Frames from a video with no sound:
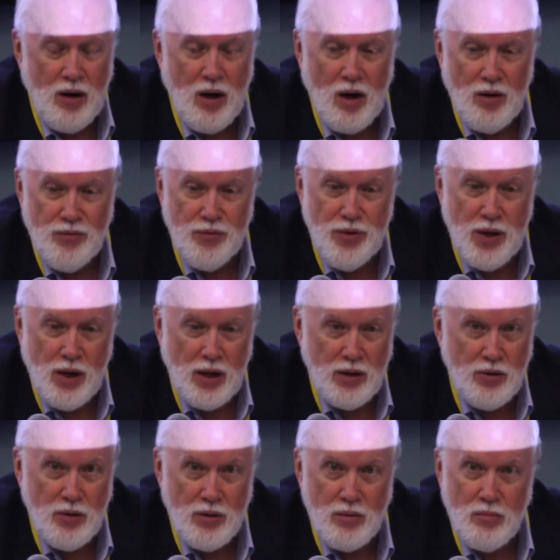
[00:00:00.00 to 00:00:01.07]
off that I
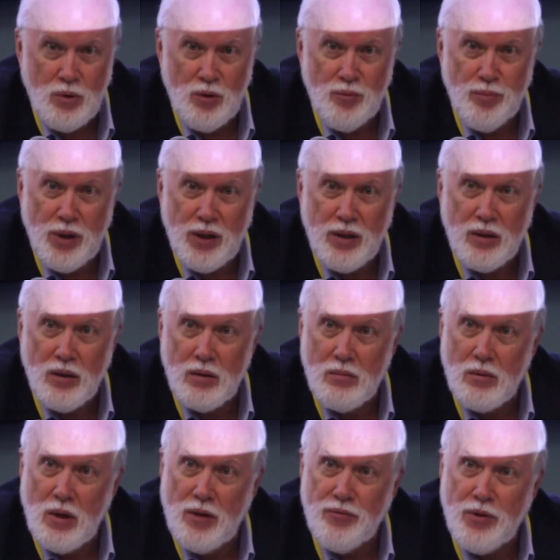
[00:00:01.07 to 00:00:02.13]
couldn't move my
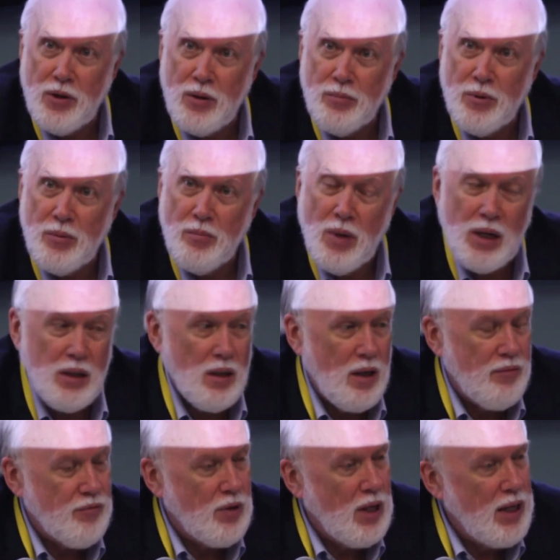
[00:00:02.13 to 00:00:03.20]
left arm and my
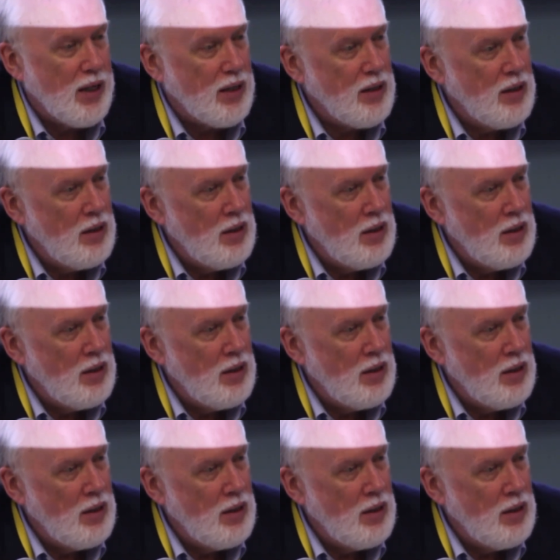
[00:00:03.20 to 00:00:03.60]
left leg.